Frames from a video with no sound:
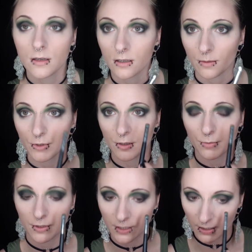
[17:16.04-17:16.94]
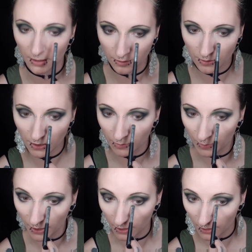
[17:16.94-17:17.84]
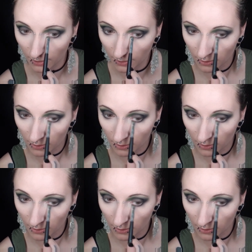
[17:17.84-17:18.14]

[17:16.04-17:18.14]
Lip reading: I'm gonna bring that underneath my eye.